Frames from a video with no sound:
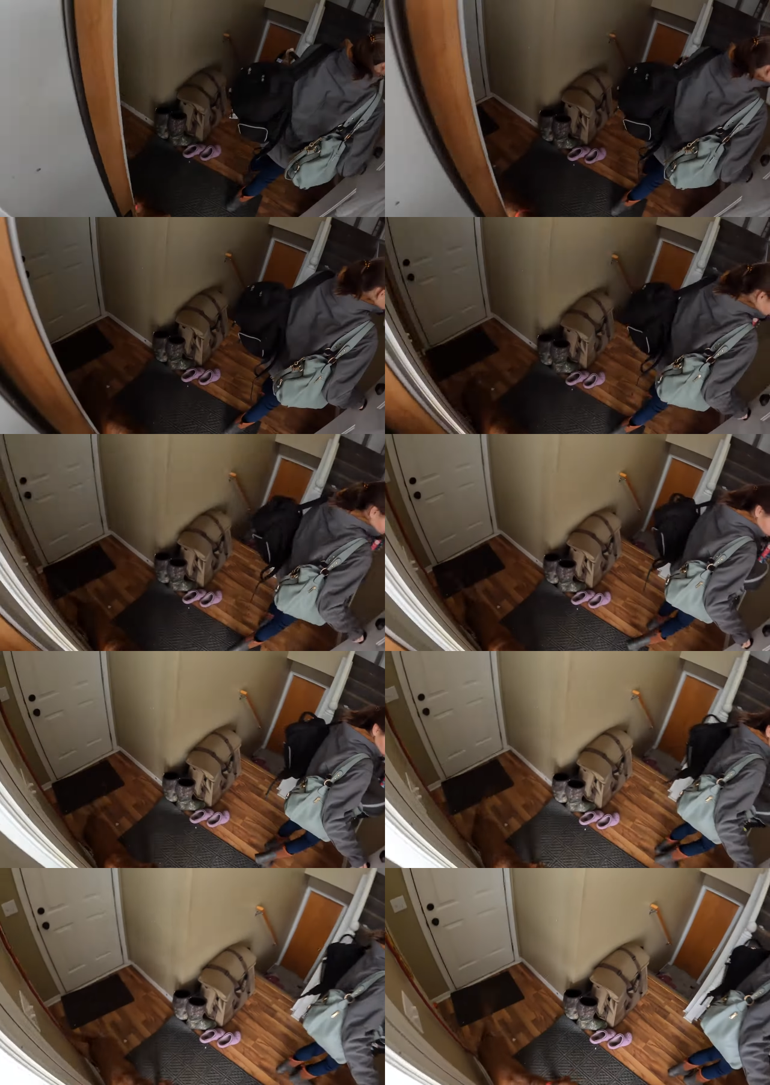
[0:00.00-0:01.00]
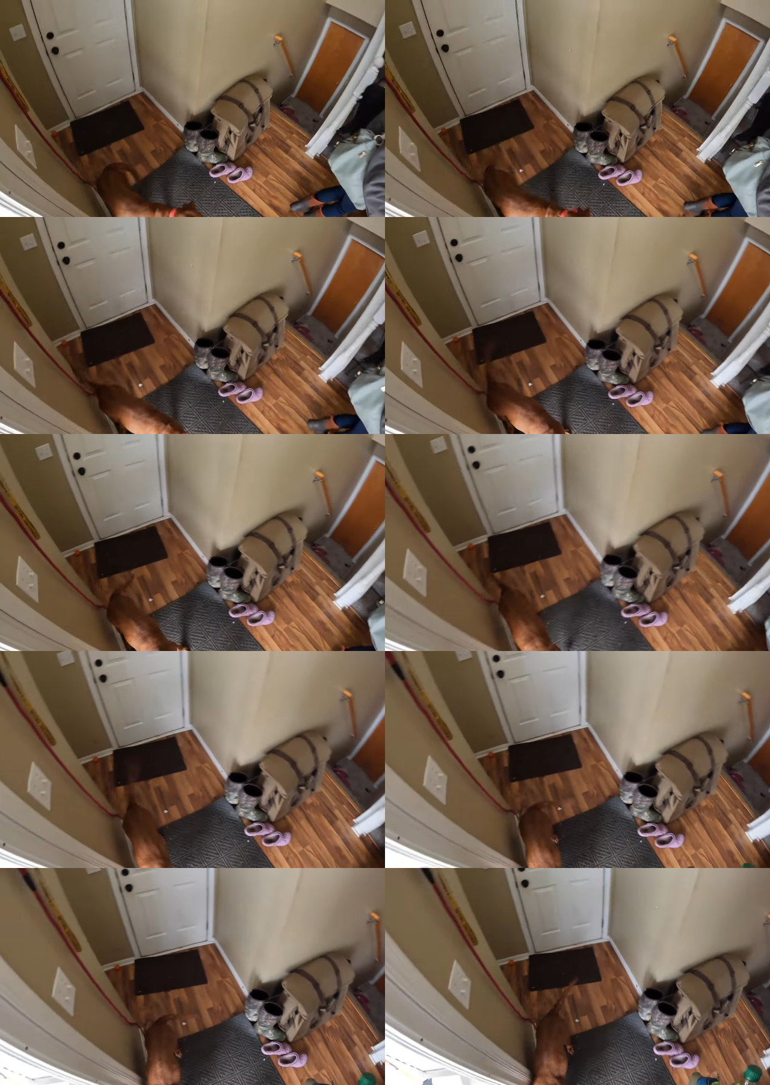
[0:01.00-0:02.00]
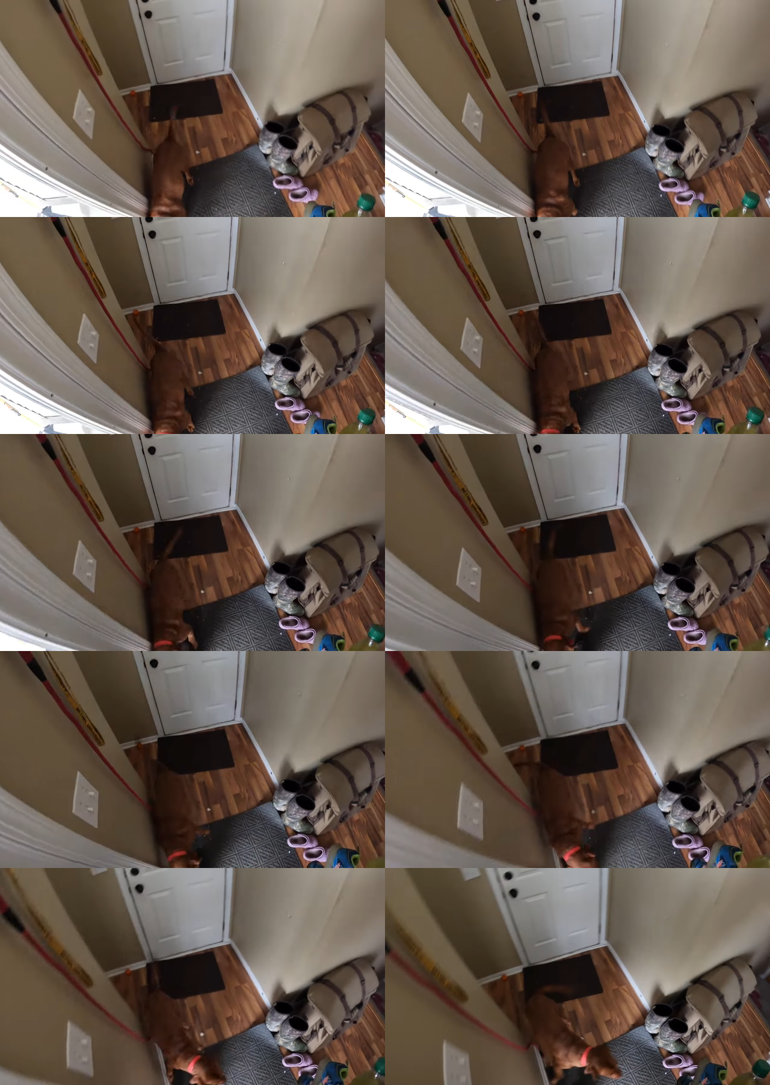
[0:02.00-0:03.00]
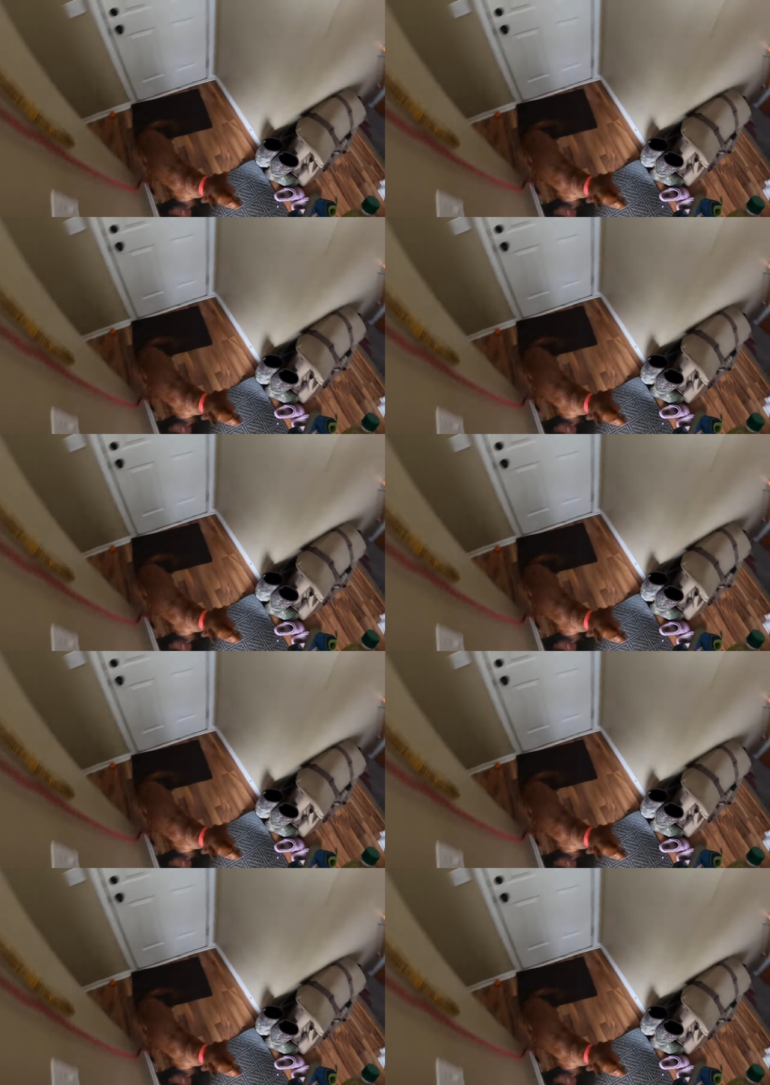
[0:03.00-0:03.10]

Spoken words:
Nobody's mouth can be seen.